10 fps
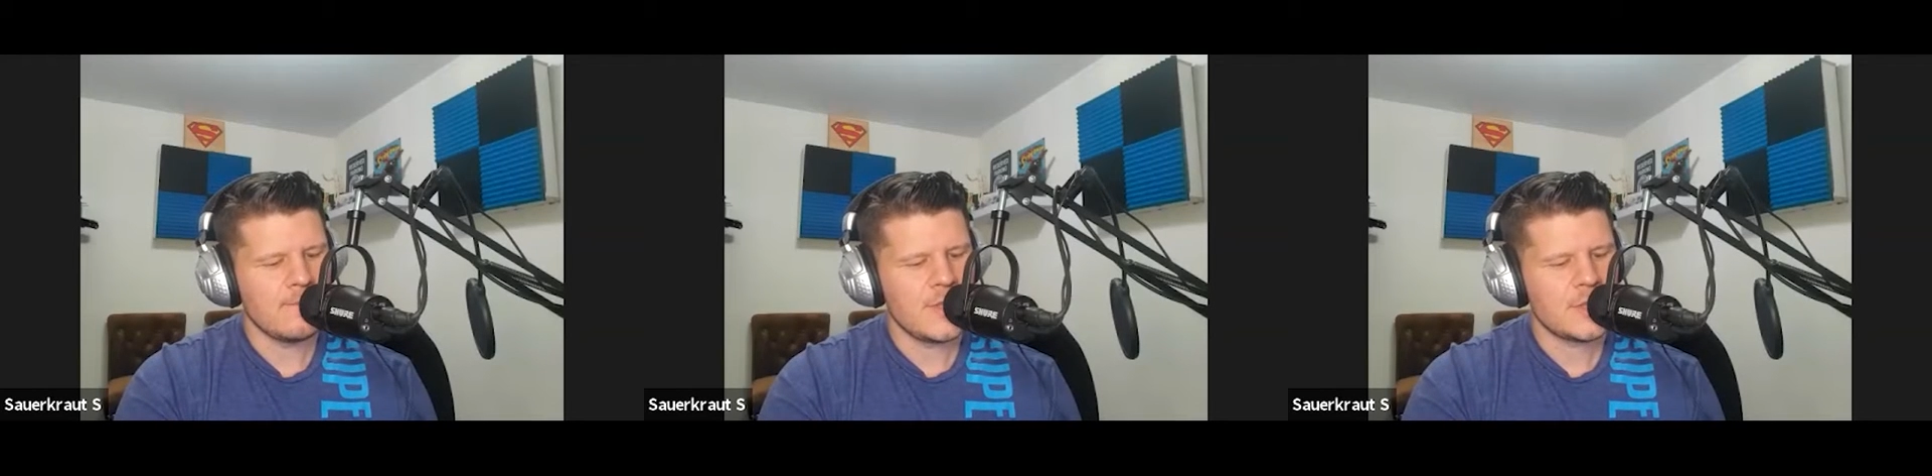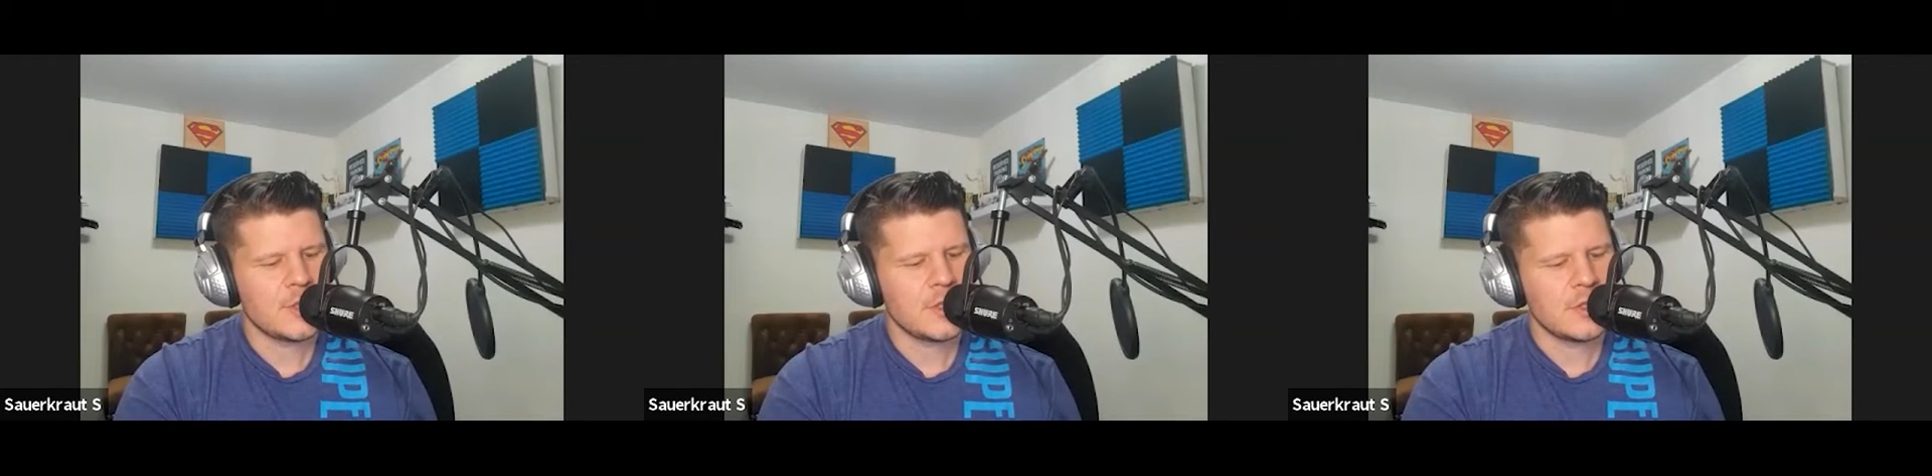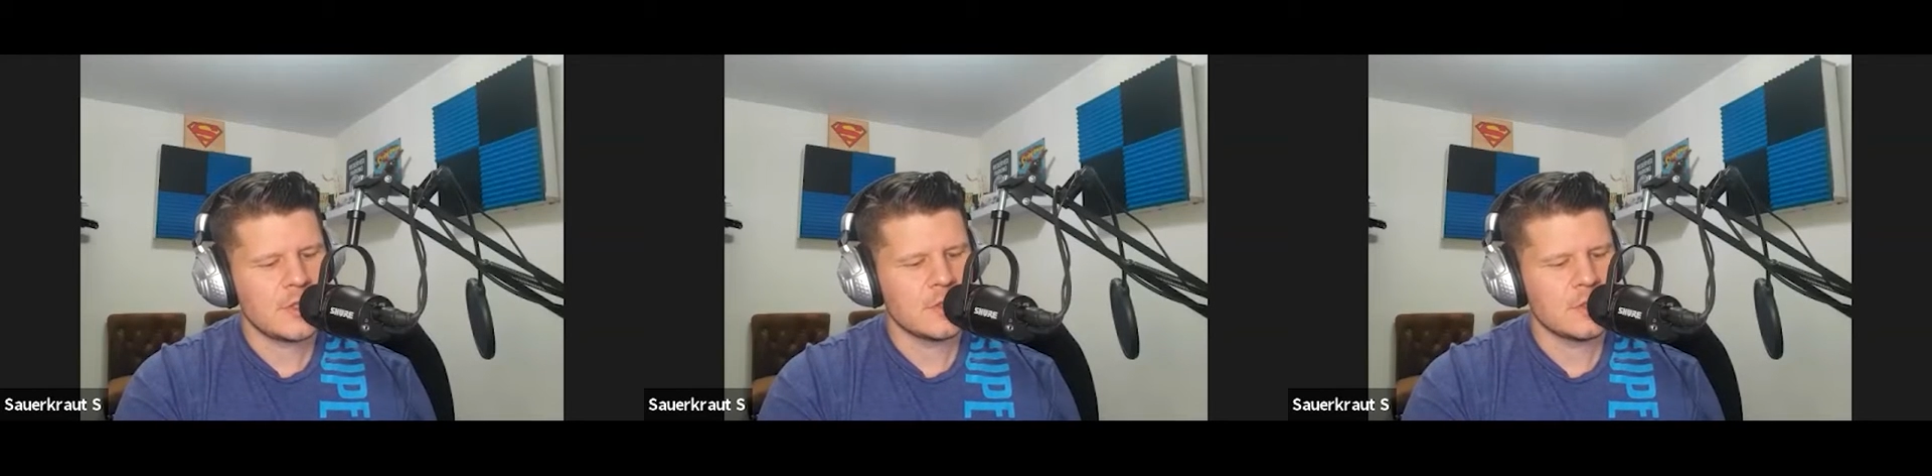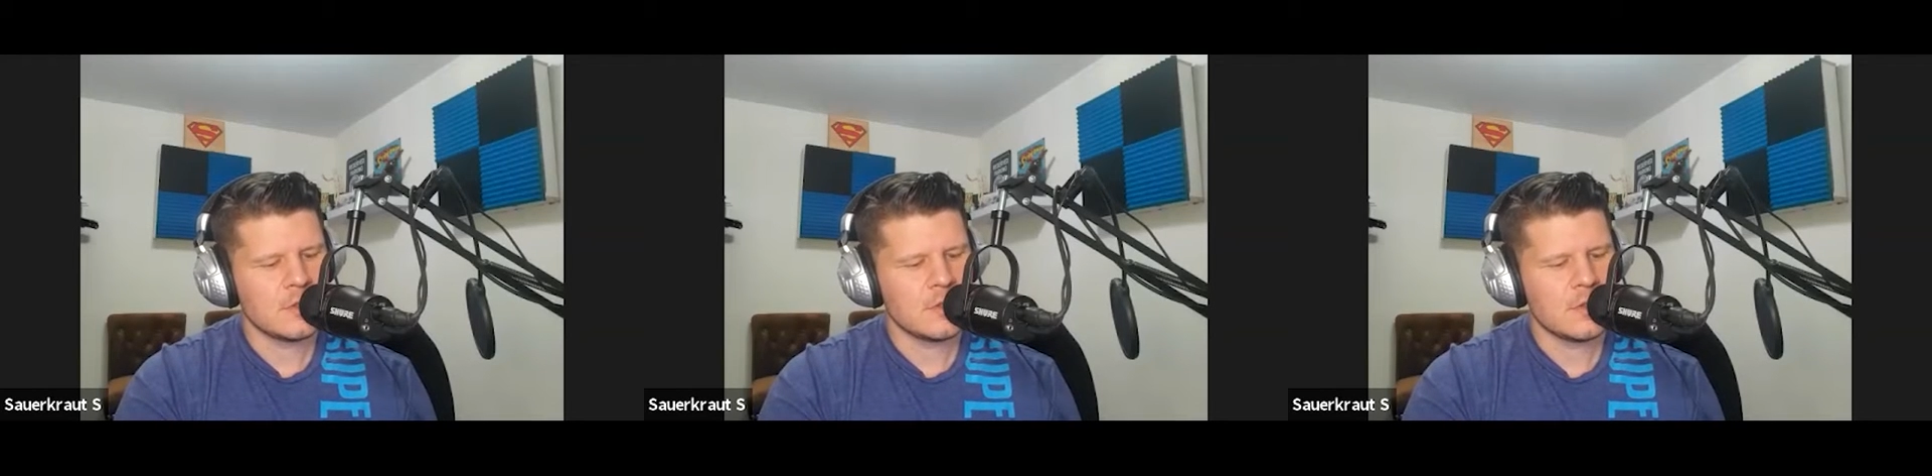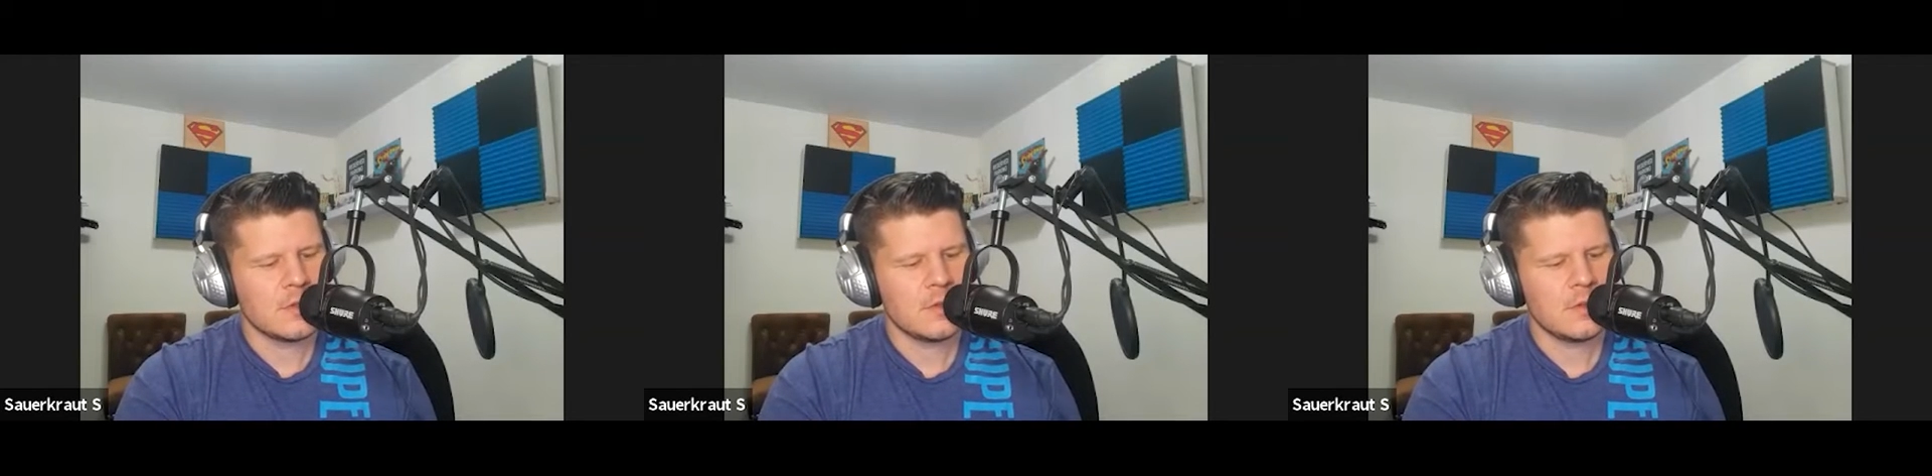Michigan
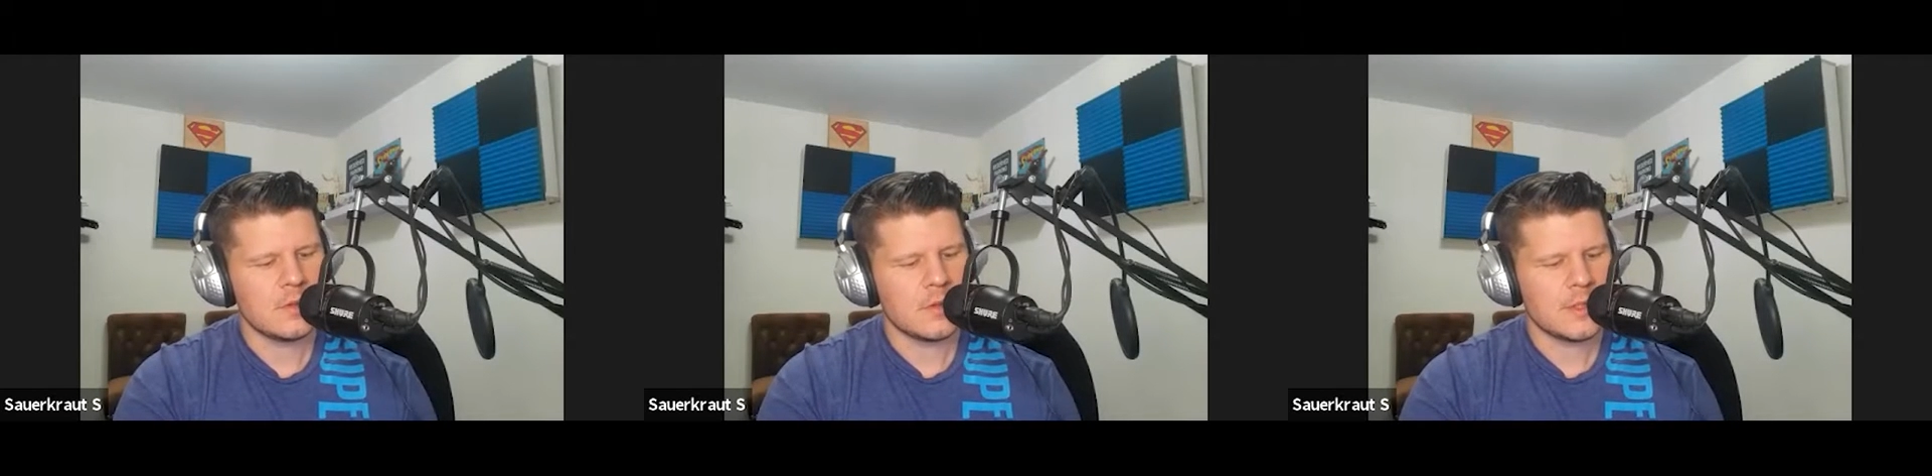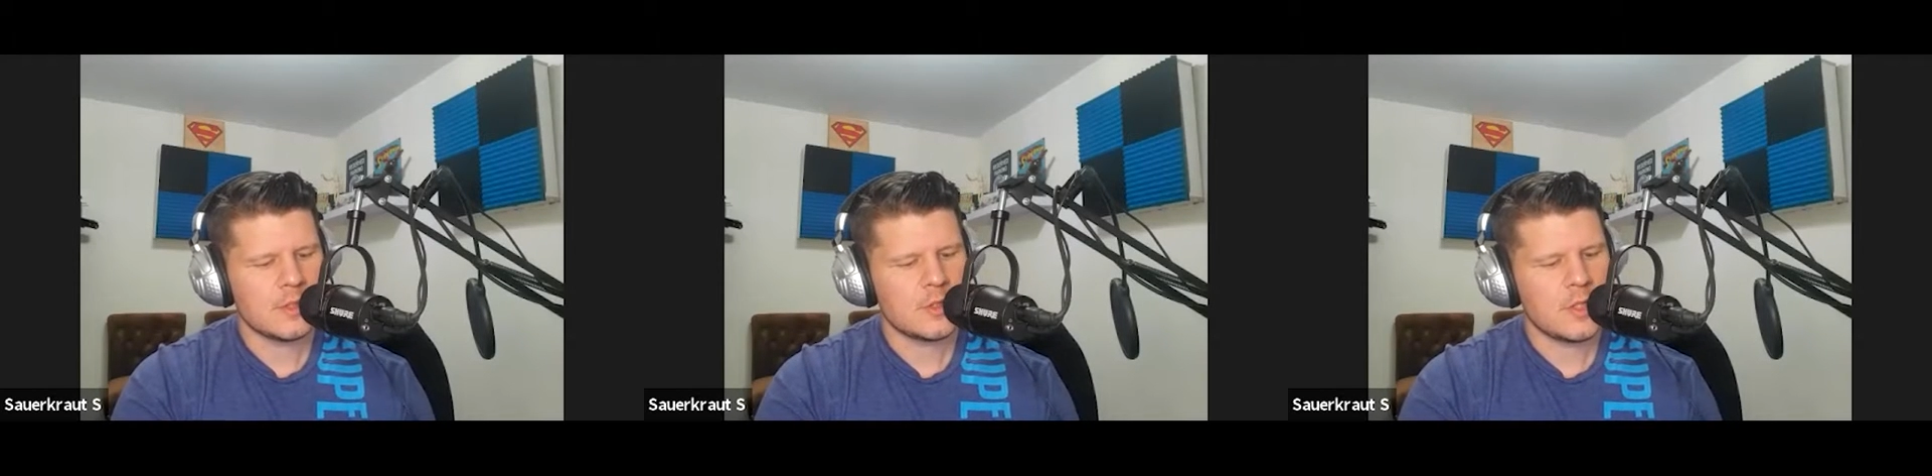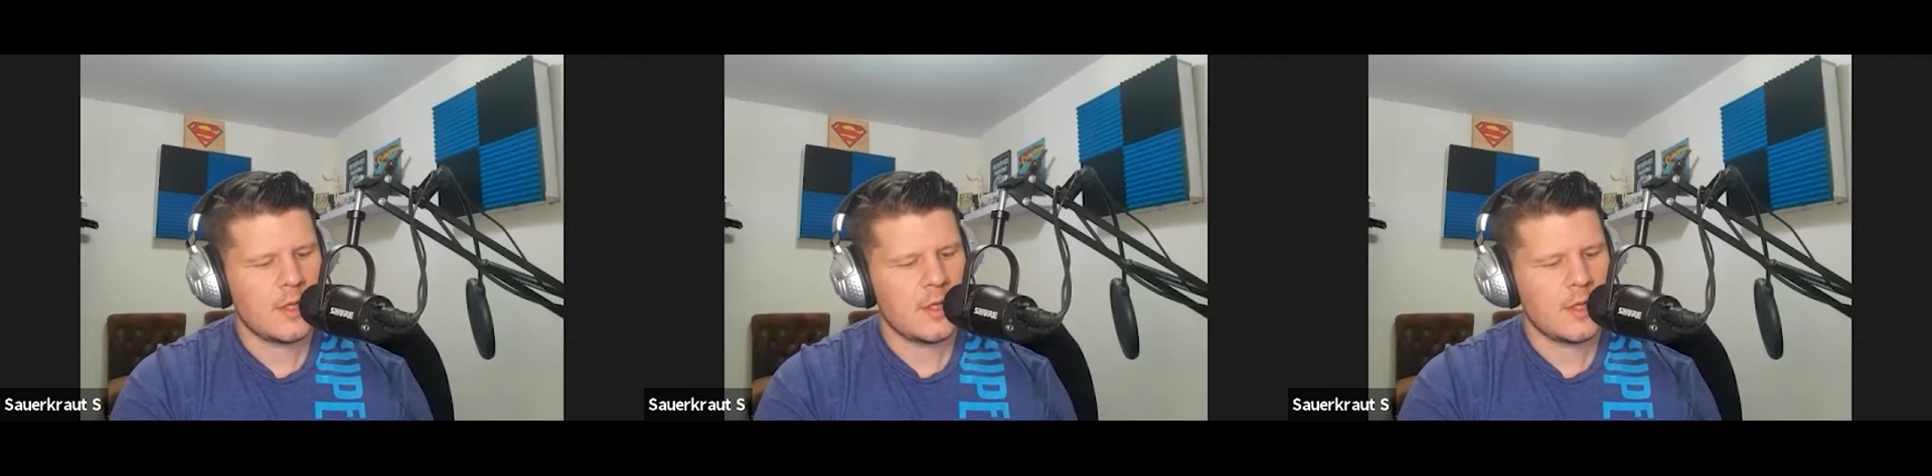glitch.